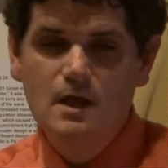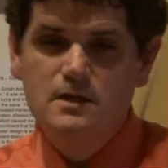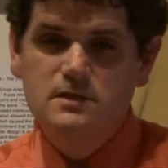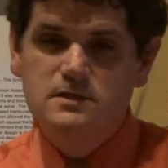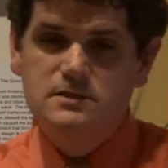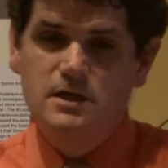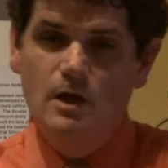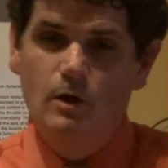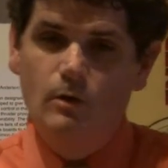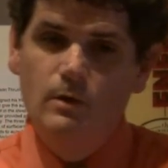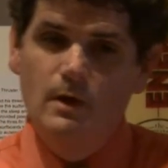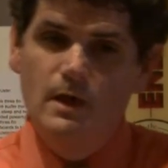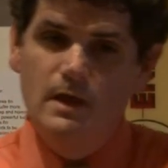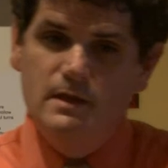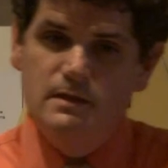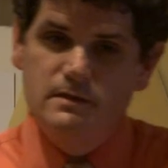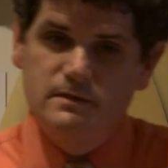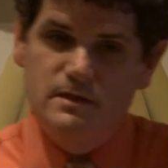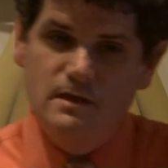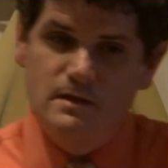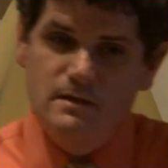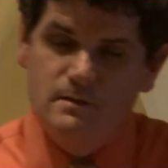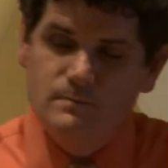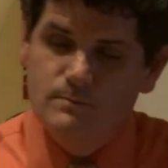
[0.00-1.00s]
So
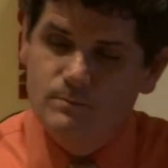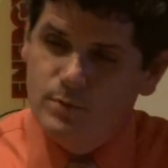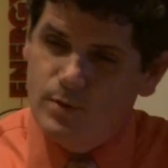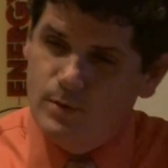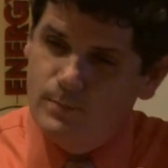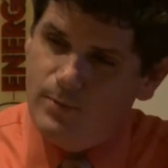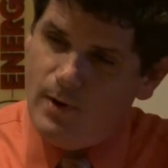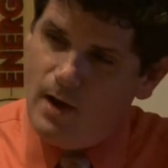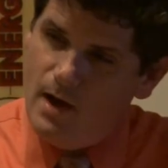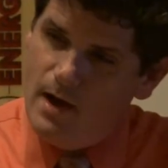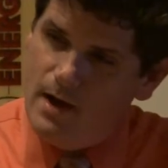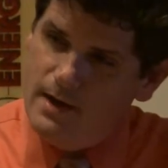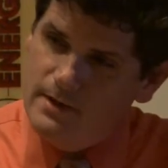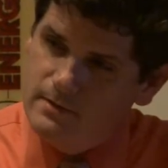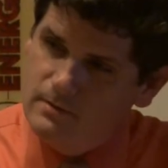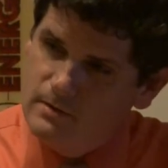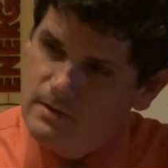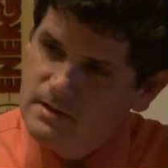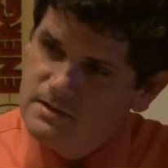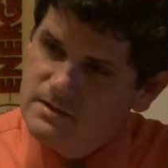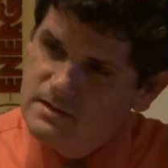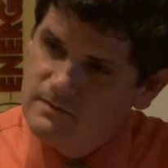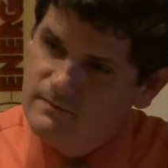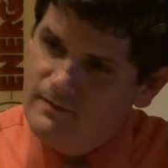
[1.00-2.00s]
the
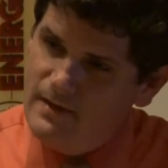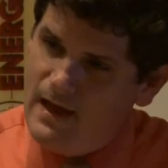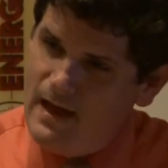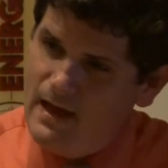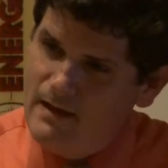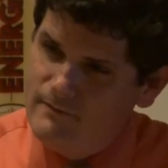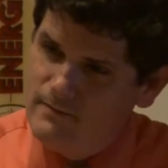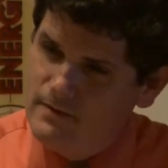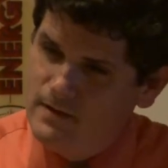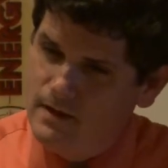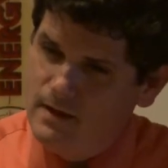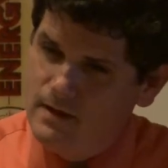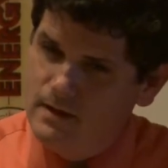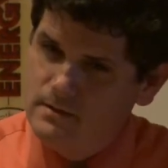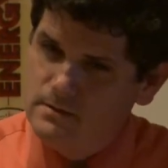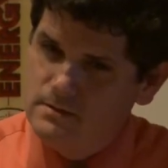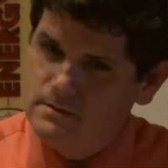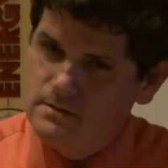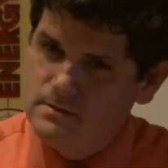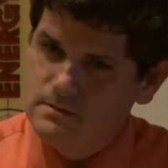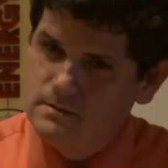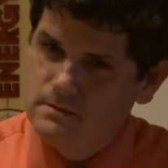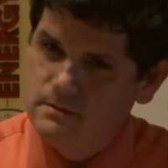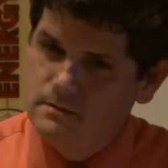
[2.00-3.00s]
preponderance of
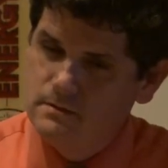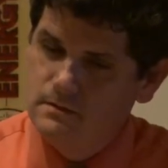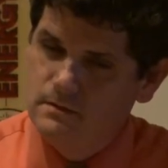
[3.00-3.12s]
evidence